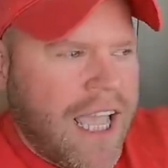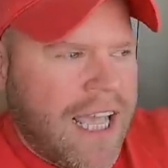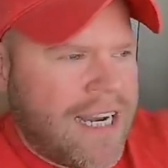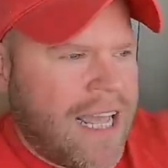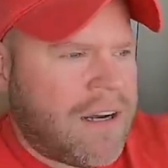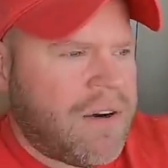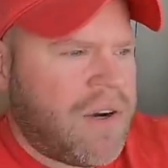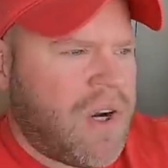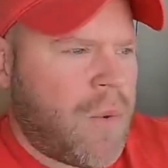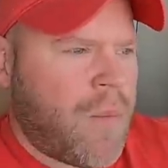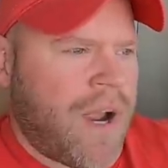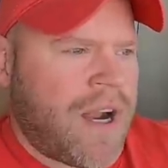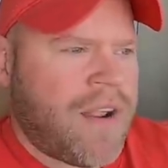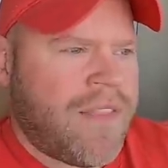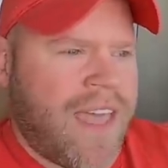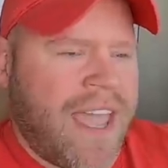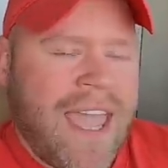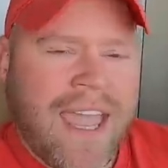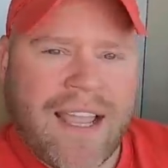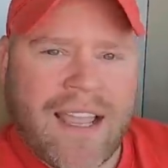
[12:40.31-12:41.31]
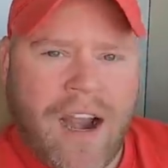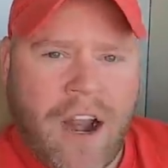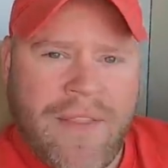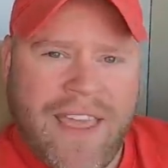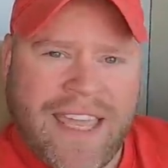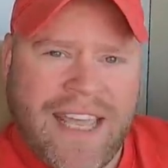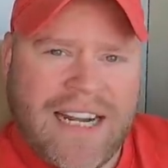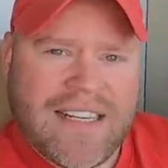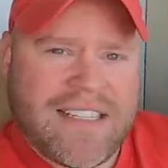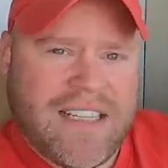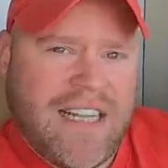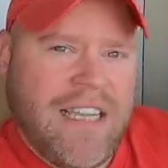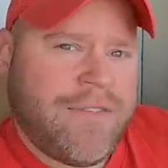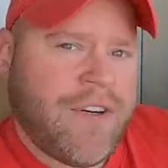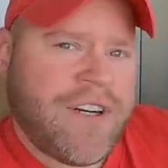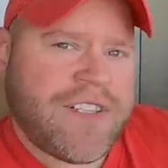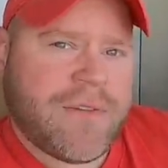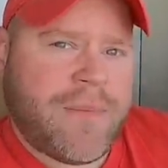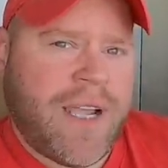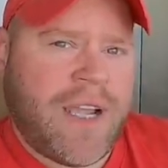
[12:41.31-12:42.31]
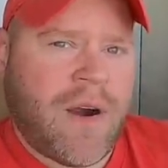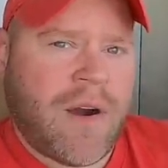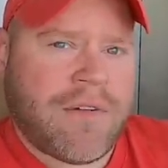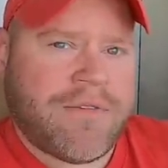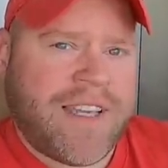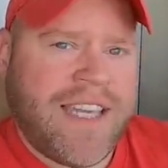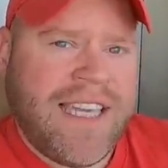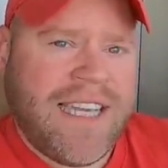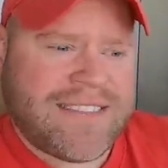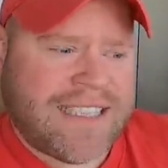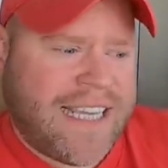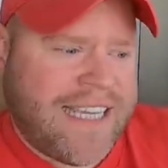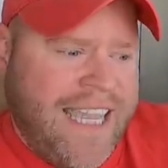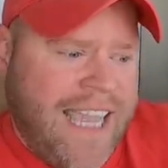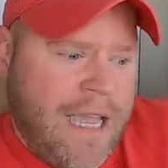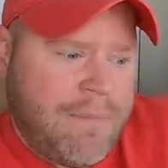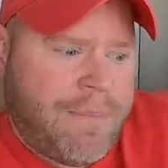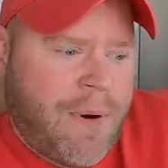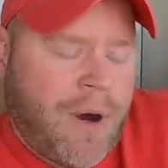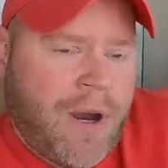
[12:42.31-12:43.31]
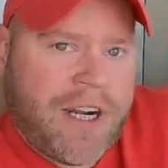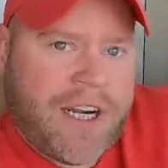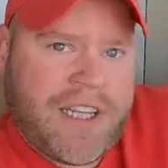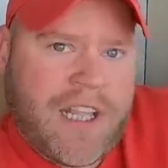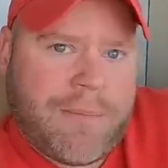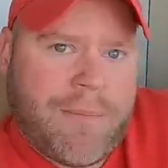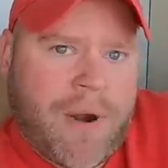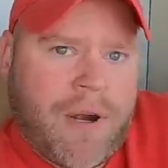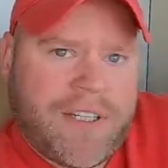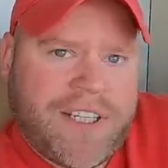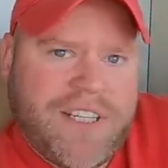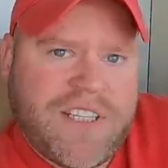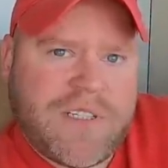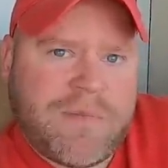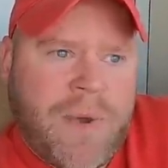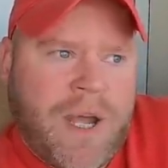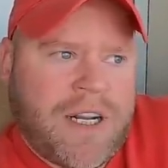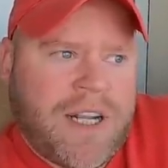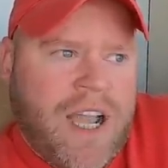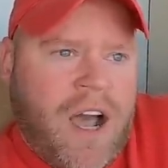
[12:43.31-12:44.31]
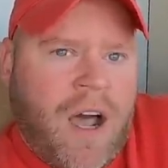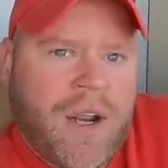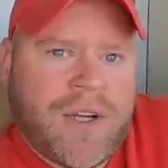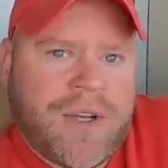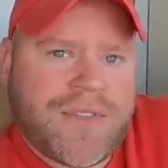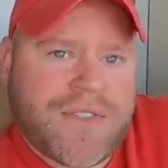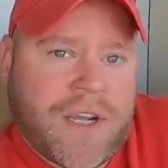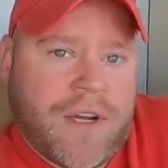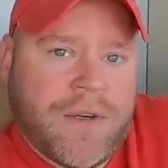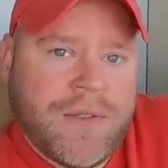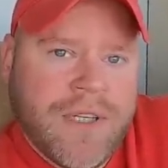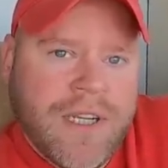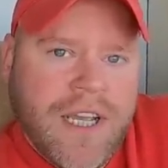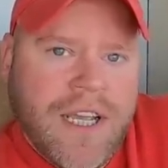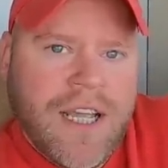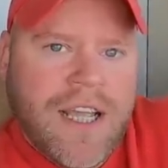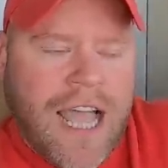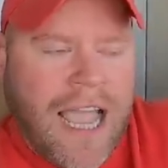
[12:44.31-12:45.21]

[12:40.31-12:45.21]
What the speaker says: And I don't know where the heck... Are they gonna deliver it to my RV? Because I can't park in the parking spot at AutoZone.